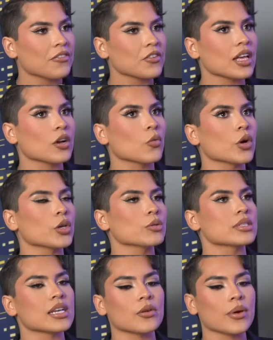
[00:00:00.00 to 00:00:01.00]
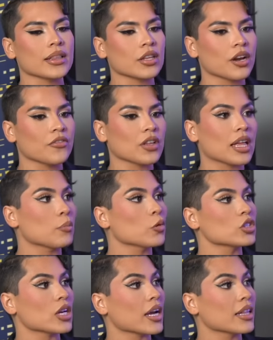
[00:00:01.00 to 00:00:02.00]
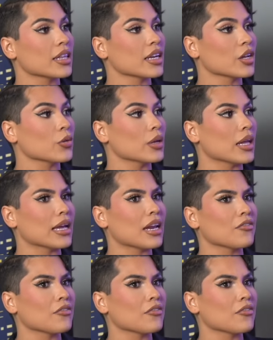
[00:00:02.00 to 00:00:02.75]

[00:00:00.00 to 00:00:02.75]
feel like what you said right there, I feel like mucha gente can relate.